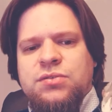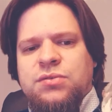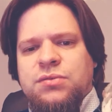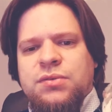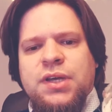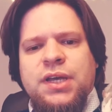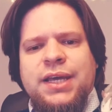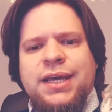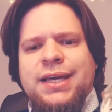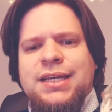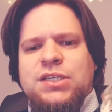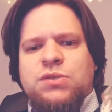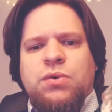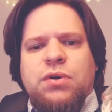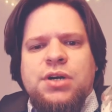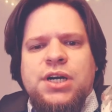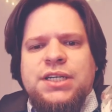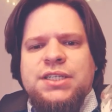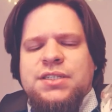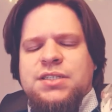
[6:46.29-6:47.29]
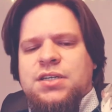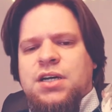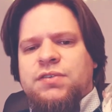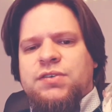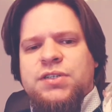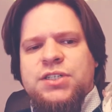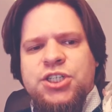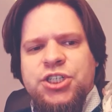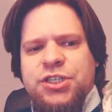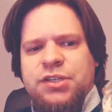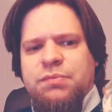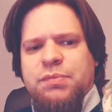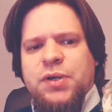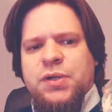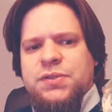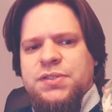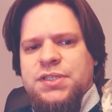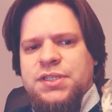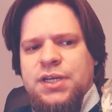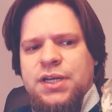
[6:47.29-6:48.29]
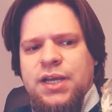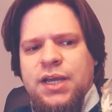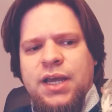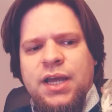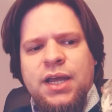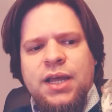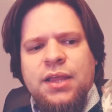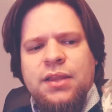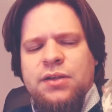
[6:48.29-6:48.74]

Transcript: To it's where I discovered shit posting.